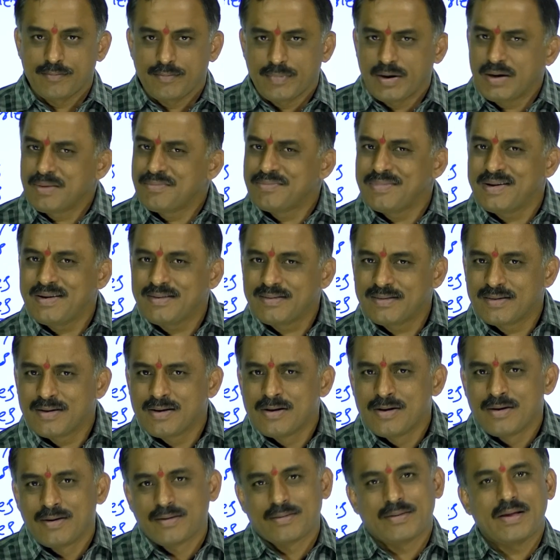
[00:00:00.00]
It means,
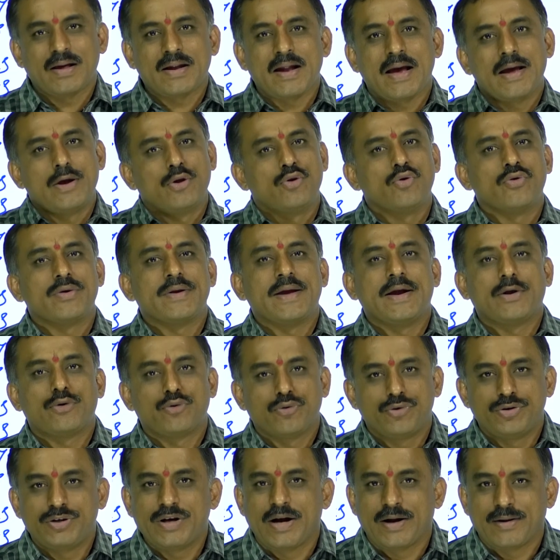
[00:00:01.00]
sir, I know A
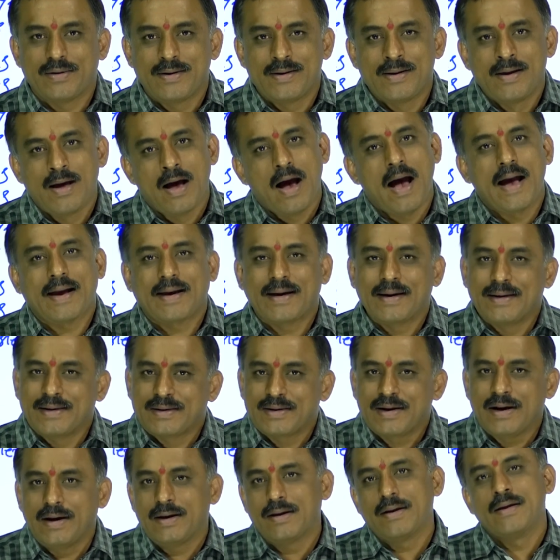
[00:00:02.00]
to Z. I can
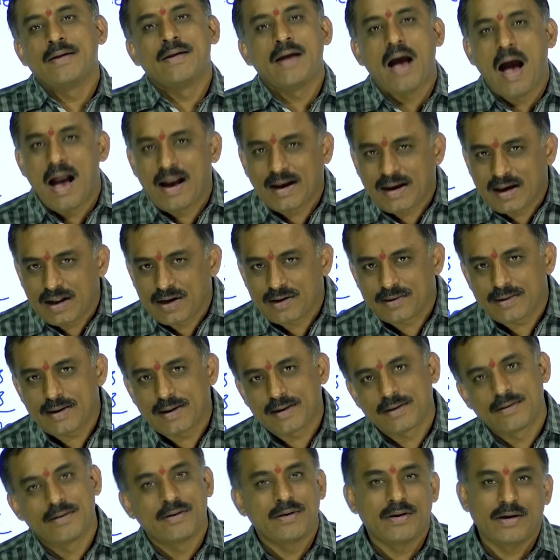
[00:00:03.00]
read. I can
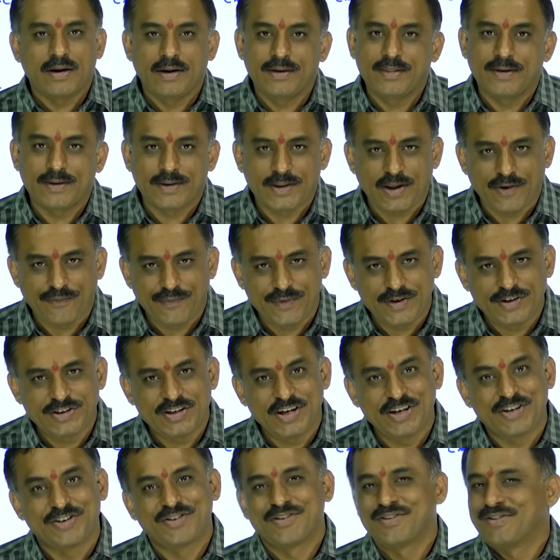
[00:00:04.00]
write. Is it
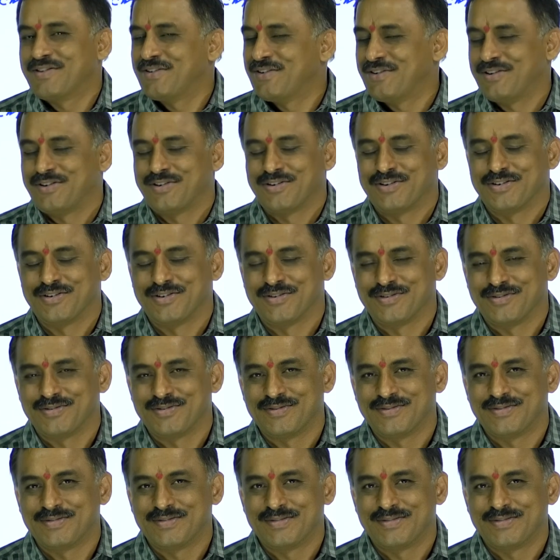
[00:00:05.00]
sufficient? No.